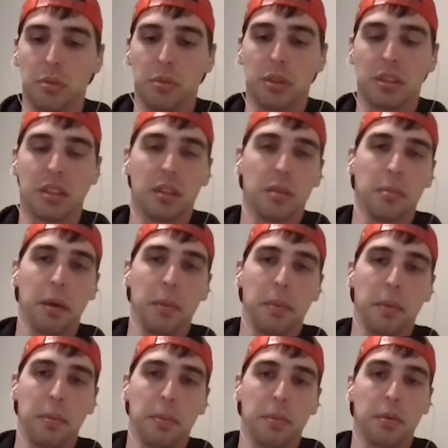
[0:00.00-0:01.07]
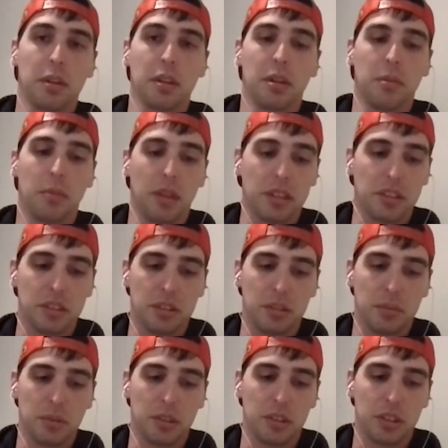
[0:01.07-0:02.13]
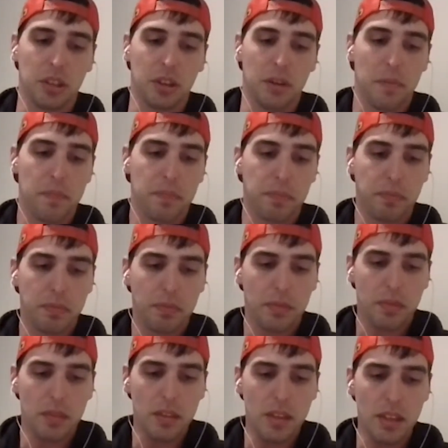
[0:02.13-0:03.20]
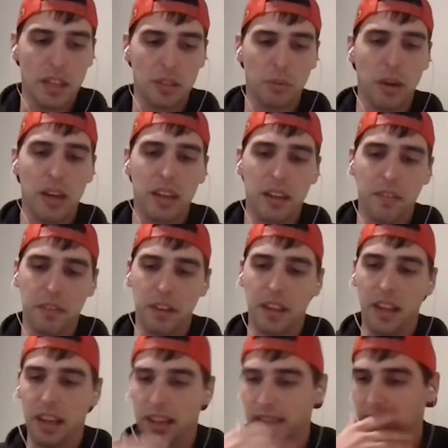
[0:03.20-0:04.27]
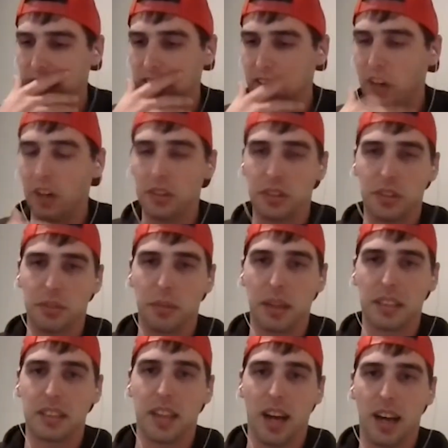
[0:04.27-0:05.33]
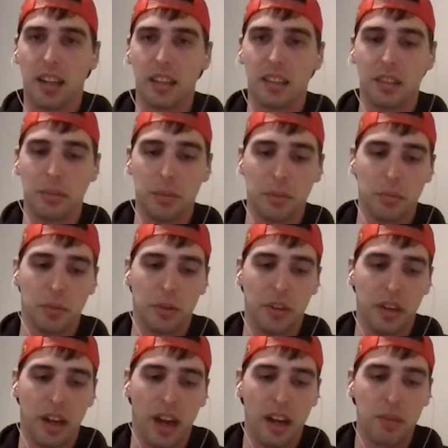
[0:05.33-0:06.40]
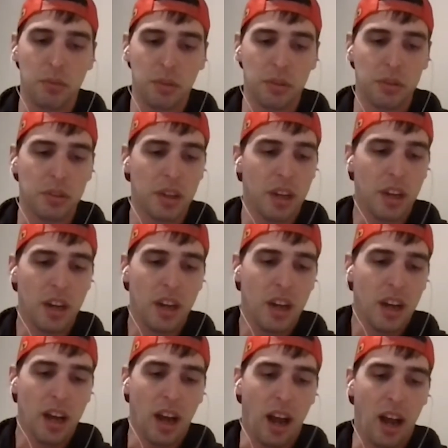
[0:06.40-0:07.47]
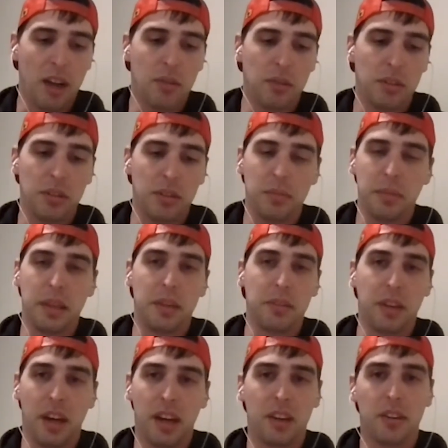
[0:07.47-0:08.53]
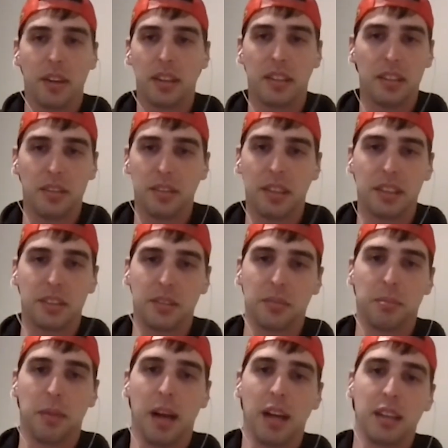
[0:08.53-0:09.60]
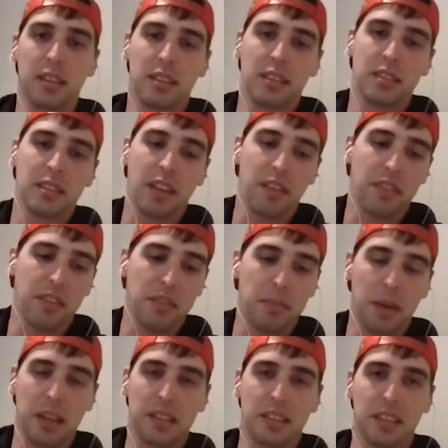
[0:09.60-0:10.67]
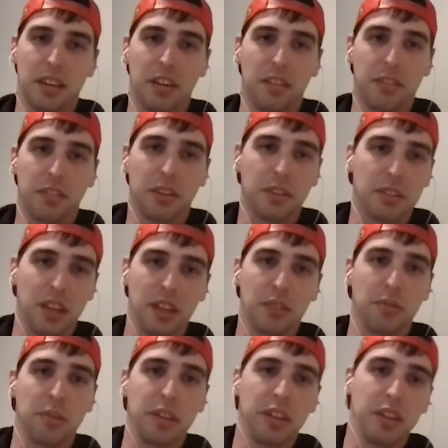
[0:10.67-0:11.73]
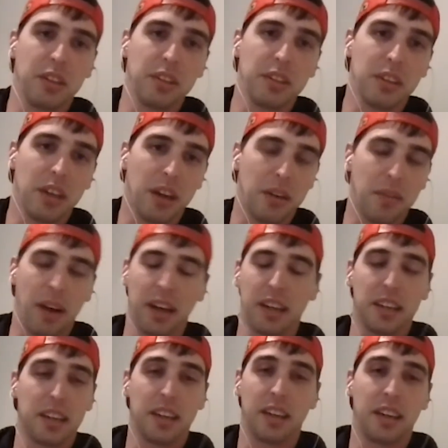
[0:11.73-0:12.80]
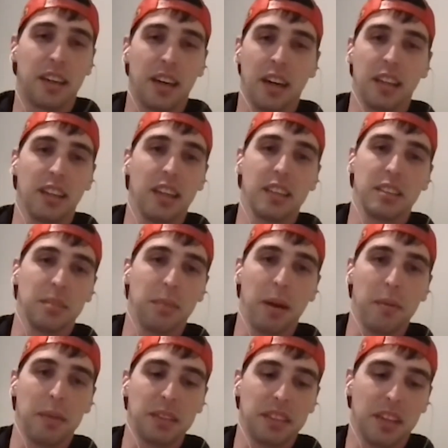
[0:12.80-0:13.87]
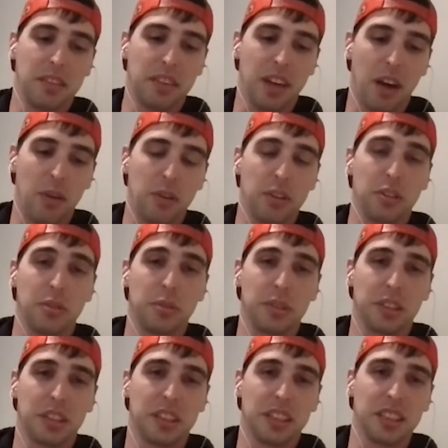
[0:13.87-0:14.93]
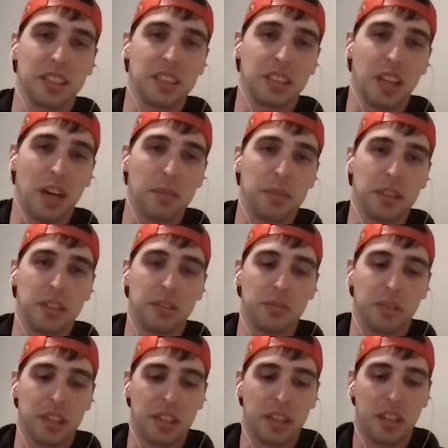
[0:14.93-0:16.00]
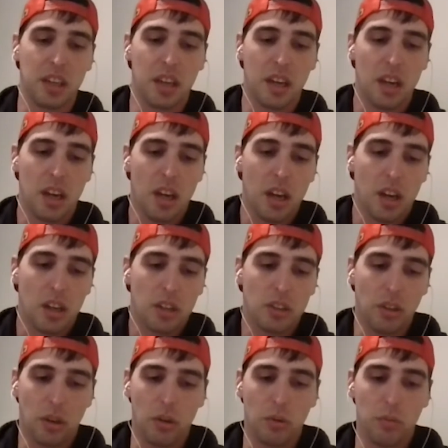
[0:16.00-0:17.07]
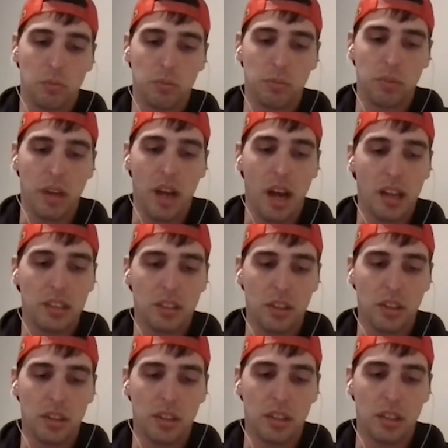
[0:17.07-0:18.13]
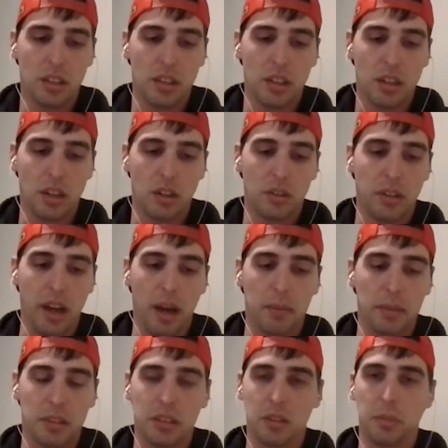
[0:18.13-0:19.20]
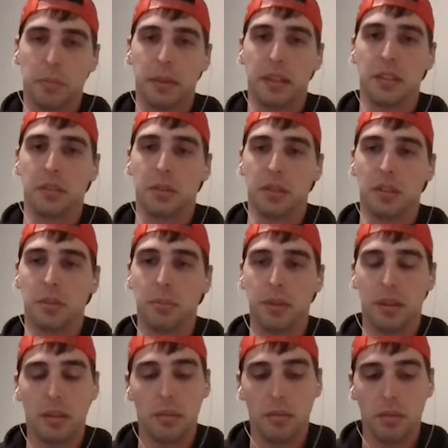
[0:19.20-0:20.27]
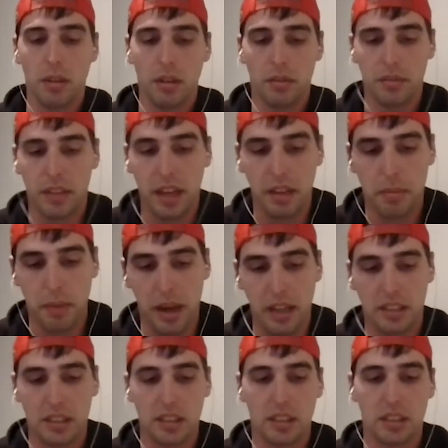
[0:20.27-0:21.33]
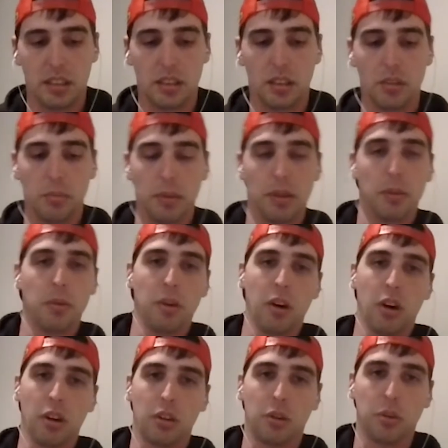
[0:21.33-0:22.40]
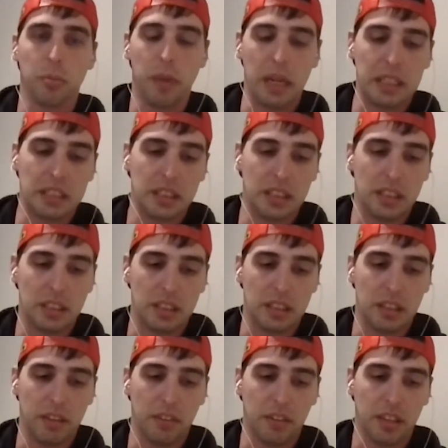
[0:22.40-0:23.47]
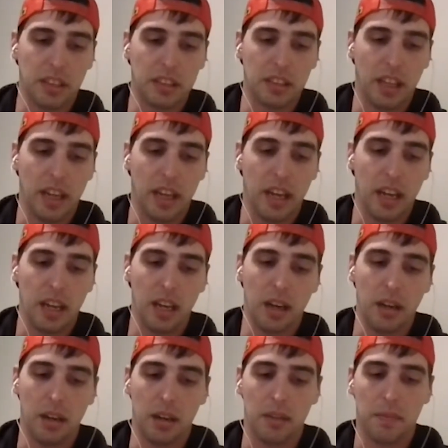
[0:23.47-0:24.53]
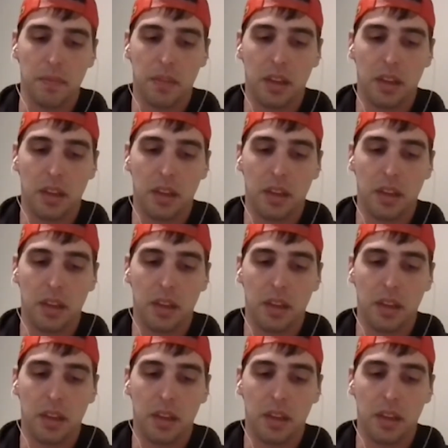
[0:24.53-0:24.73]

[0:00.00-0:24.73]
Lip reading: and what's going to make people want to come watch you some more. So that's where I definitely like kind of altered my style a little bit more. Now I will admit, when I go out there and wrestle, my safety of myself goes out the window. I could care less about my safety. I want to do what's going to get the job done to win. So yeah, I started, dabbling a little bit, doing a little bit of death matches and a little bit of more hardcore matches and different things like that.